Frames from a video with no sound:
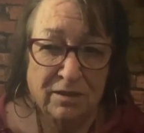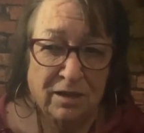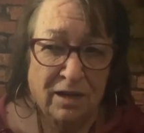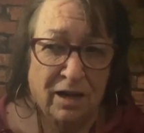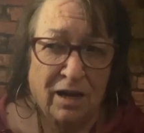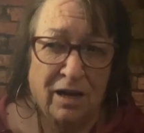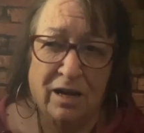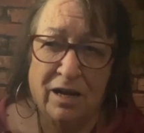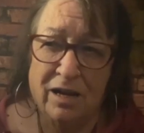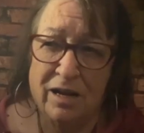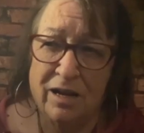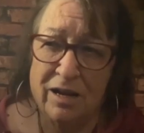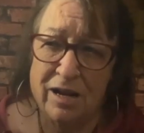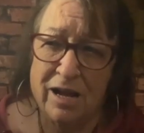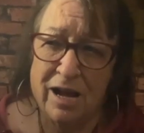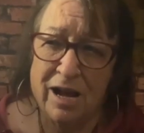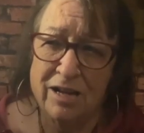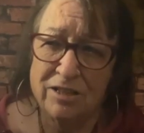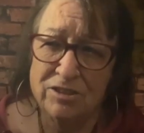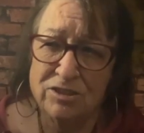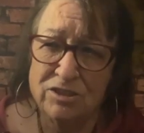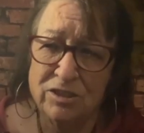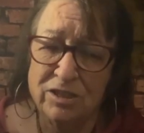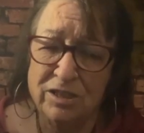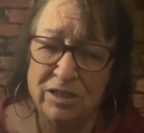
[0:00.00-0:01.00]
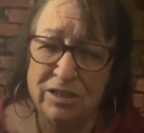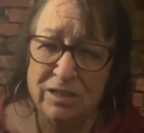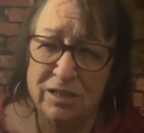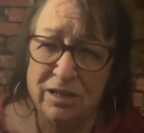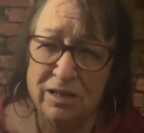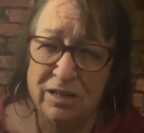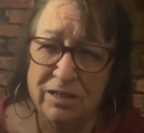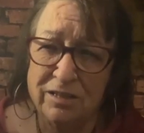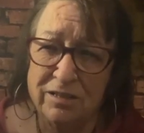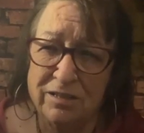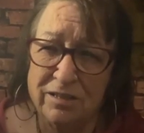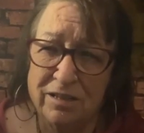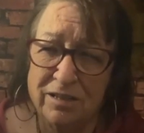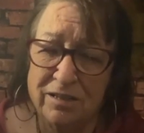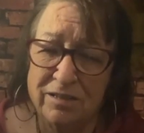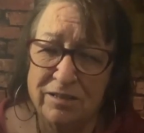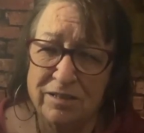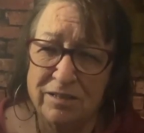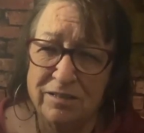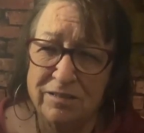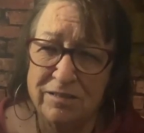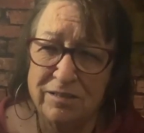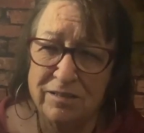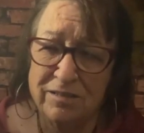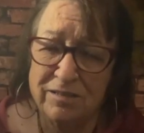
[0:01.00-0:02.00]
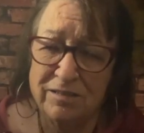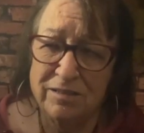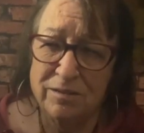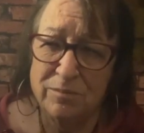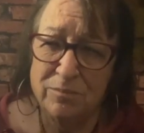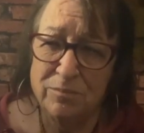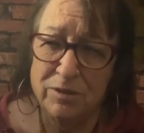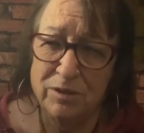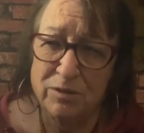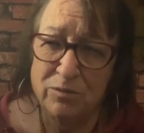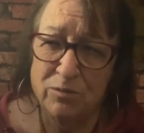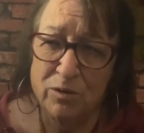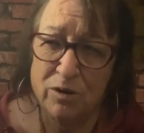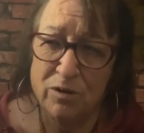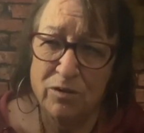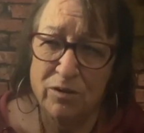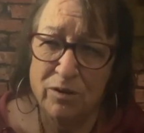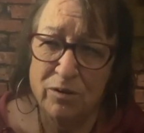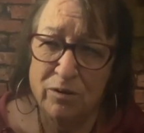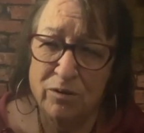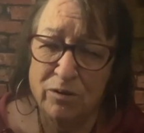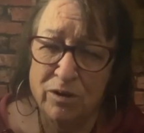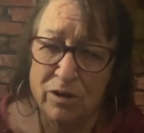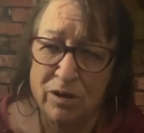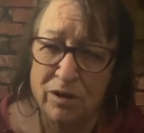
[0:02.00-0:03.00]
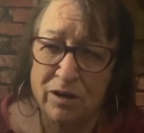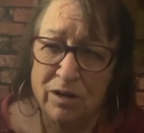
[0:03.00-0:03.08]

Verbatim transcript: I, uh, I uh, actually, I, I did see something where they're